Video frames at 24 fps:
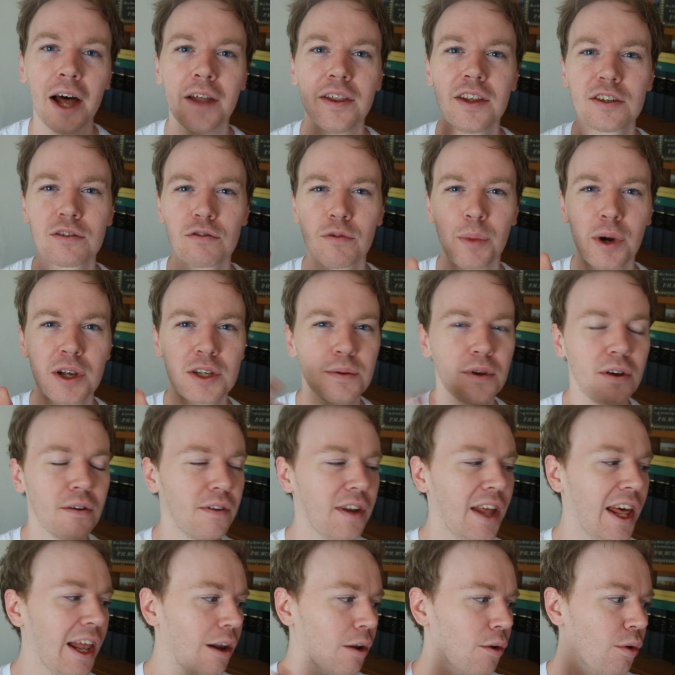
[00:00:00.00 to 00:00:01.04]
This reminds me of
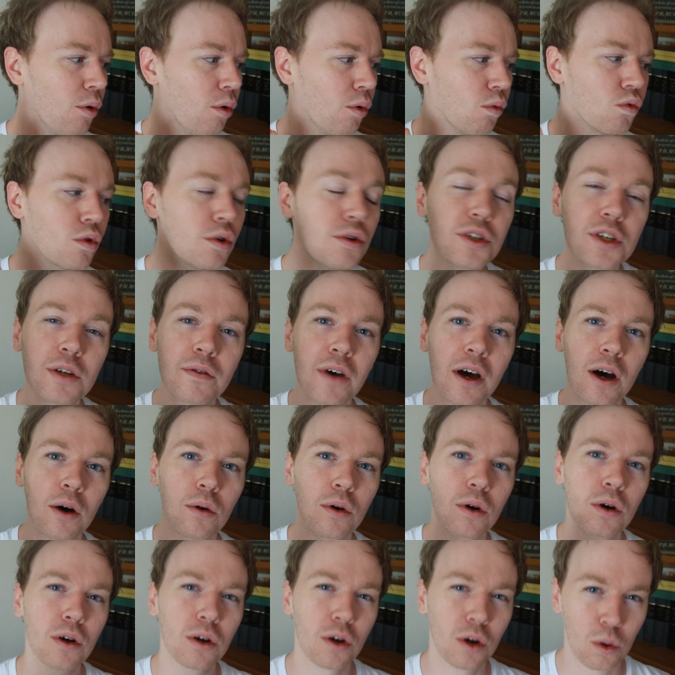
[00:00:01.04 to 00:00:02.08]
an Eleanor
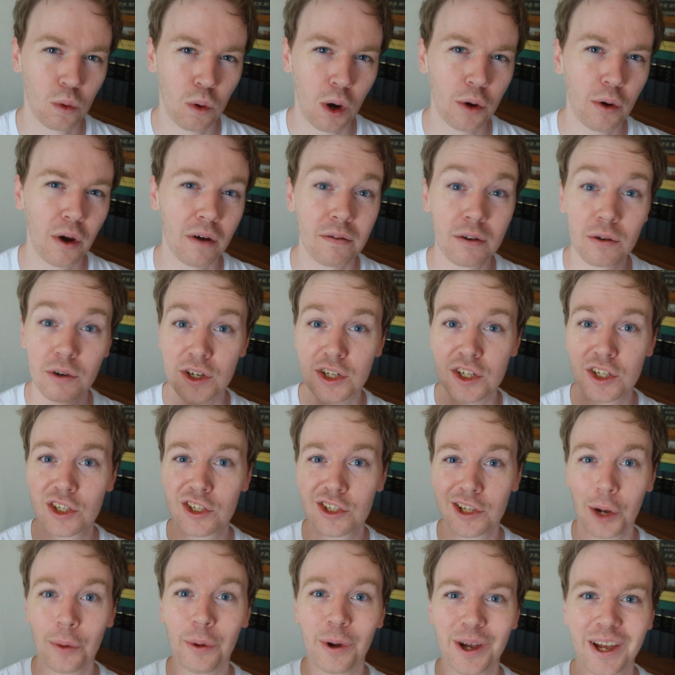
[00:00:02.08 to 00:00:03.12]
Roosevelt quote, a very
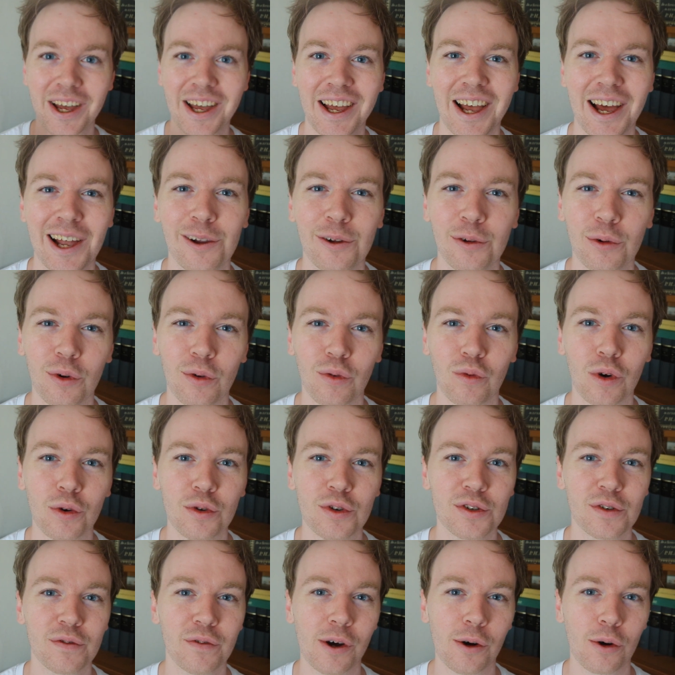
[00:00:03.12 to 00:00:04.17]
stoic Eleanor
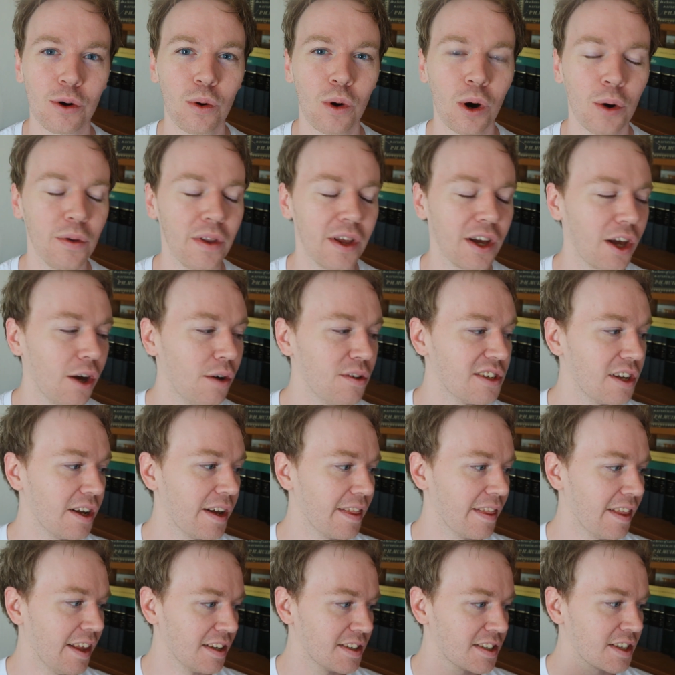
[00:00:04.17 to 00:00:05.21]
Roosevelt quote that goes
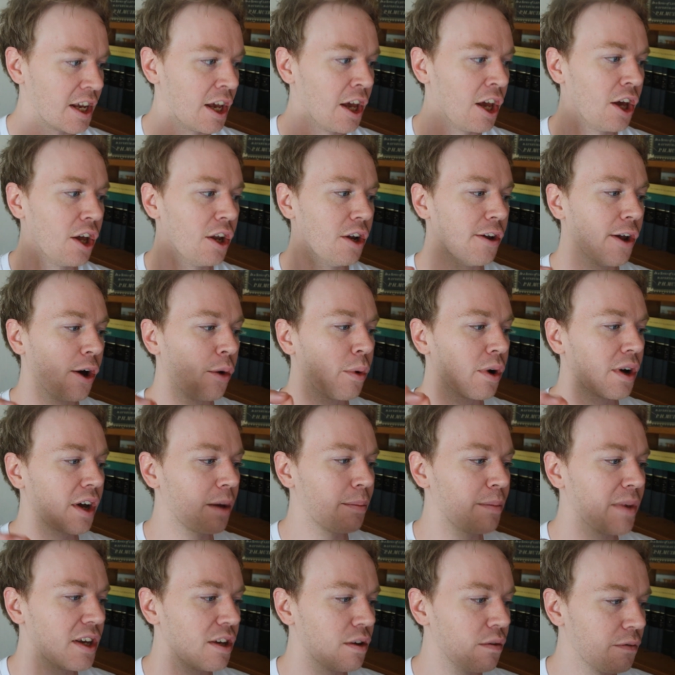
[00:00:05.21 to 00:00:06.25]
like this: no one
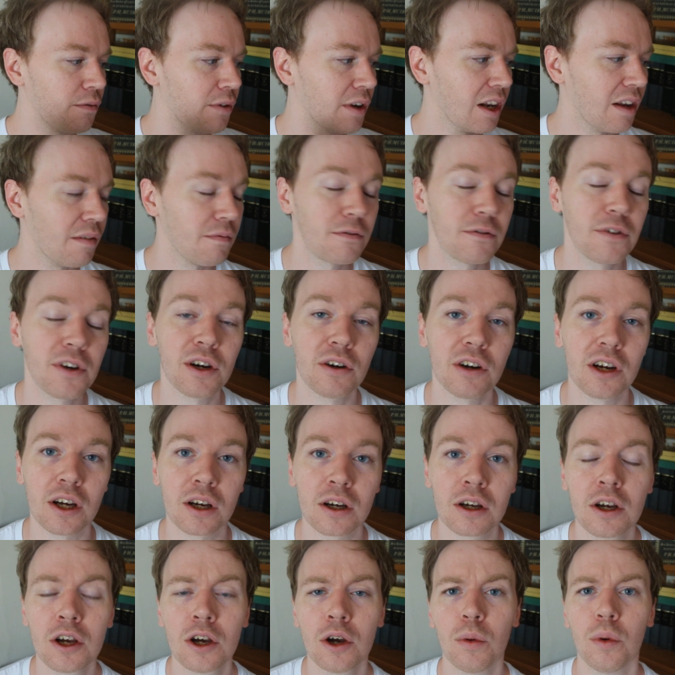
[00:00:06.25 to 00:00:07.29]
can make you feel
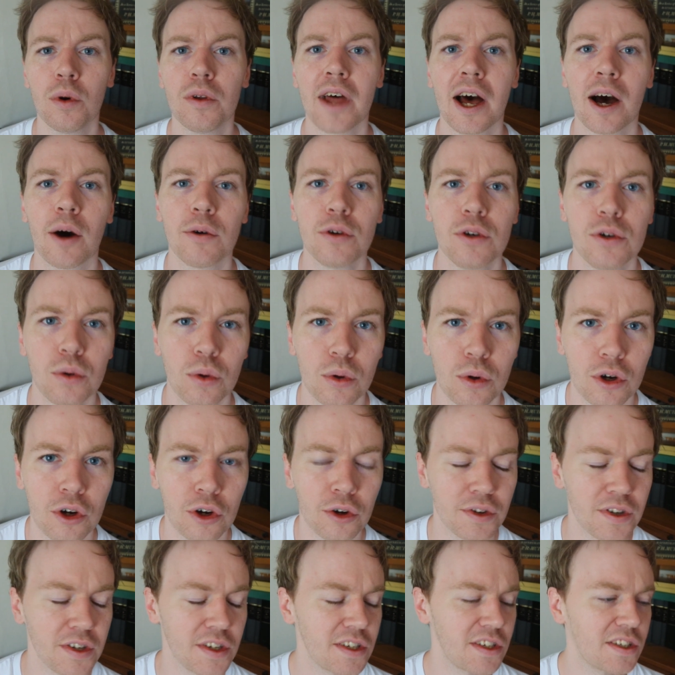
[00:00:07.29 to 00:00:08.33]
inferior without your
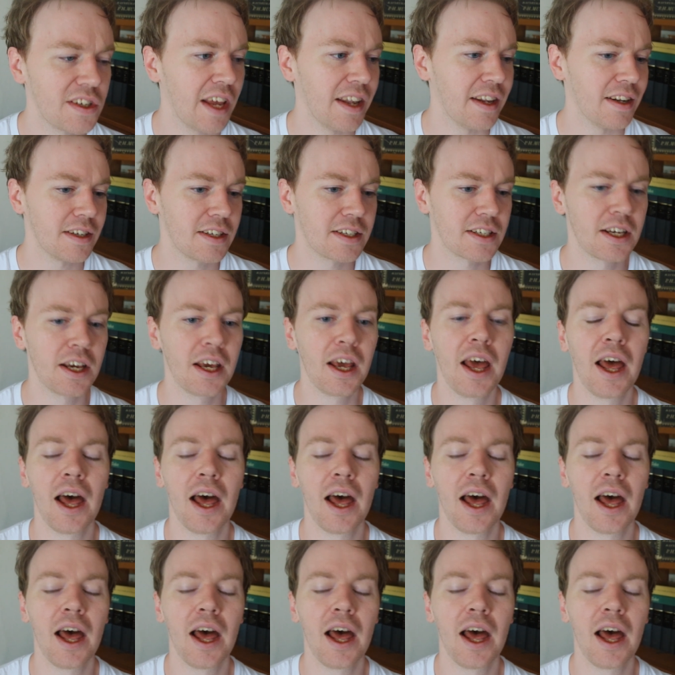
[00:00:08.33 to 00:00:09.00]
consent.